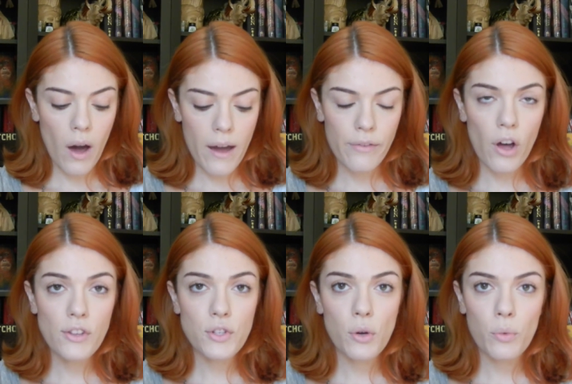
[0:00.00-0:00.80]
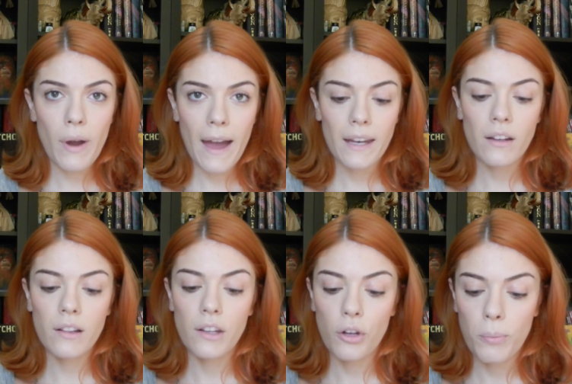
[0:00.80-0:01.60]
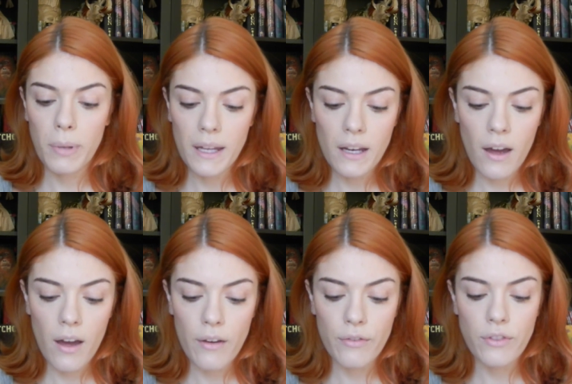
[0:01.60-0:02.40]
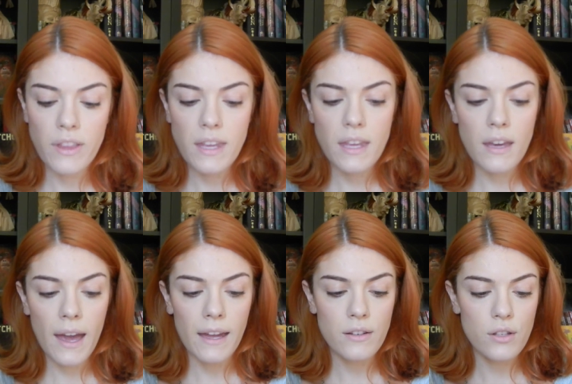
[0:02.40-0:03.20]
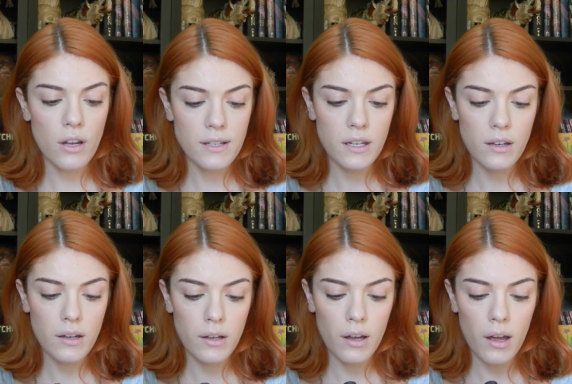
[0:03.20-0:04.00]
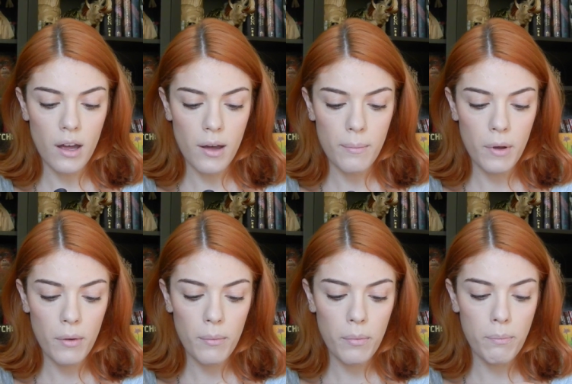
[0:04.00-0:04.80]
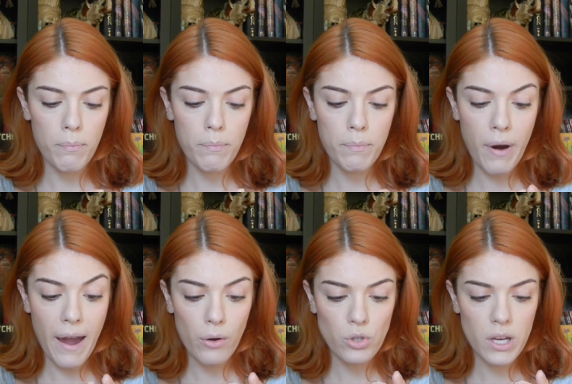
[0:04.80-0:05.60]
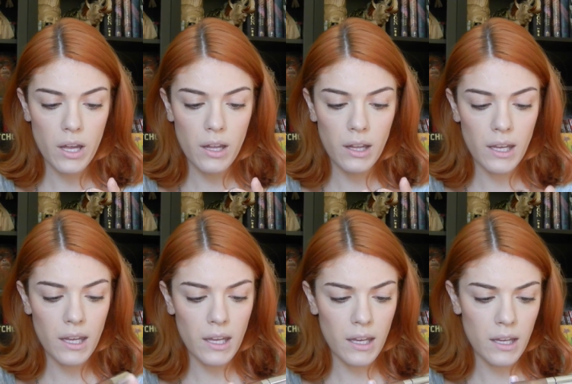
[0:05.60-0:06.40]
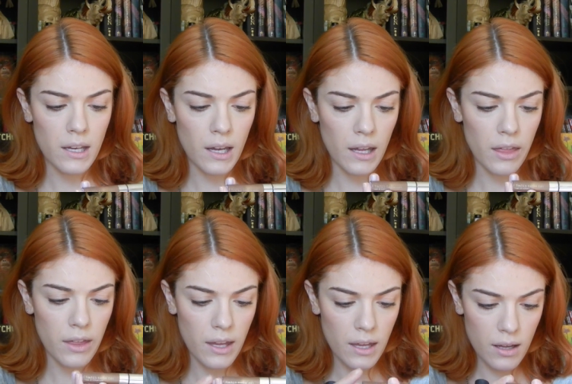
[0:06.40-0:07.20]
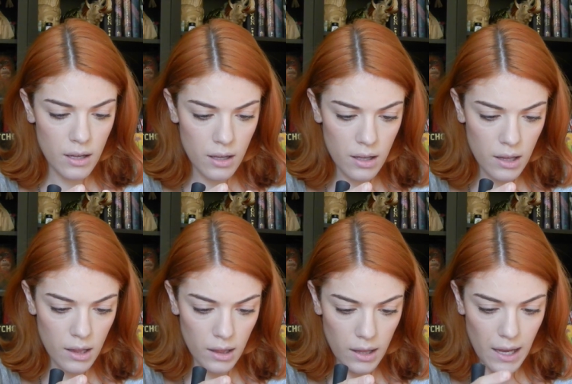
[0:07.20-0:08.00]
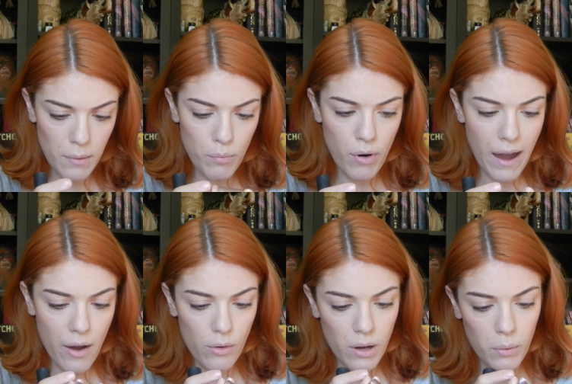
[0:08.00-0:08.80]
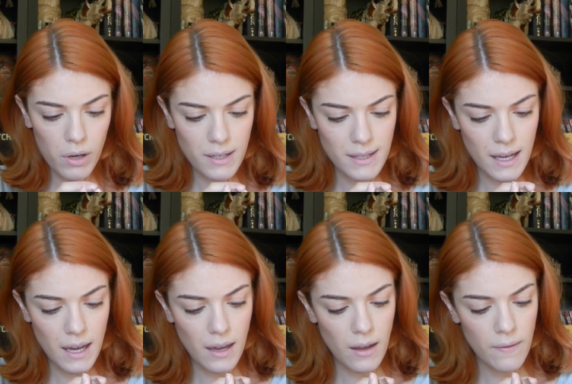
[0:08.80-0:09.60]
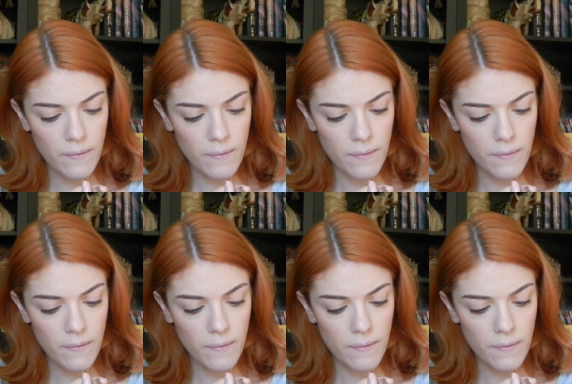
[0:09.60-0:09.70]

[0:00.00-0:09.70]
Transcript: I've also ran a little bit of the Anastasia brow gel in, I think, light brown, I want to say,